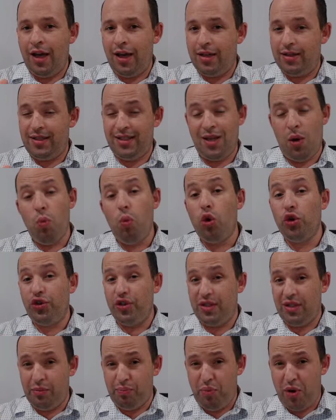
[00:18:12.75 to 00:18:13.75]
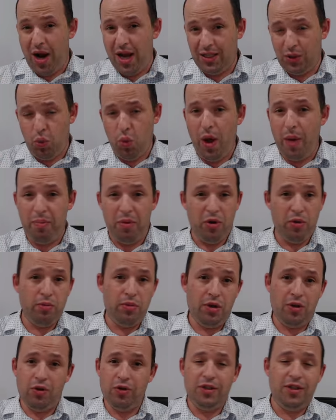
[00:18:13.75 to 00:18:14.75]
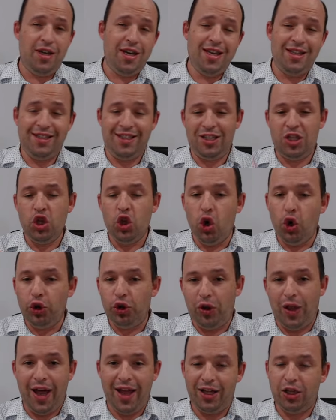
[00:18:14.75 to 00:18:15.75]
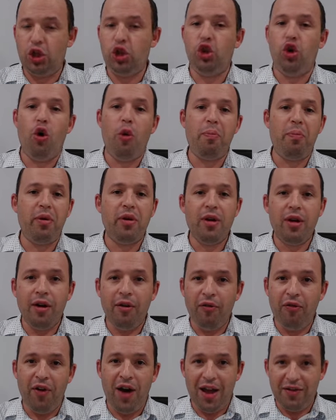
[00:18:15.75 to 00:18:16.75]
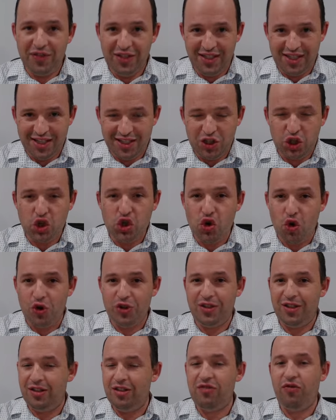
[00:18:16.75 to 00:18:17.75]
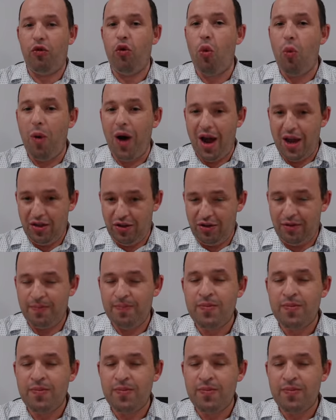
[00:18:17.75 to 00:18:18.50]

somewhat a surprise weapon because it's not like top 5-6 choices for white.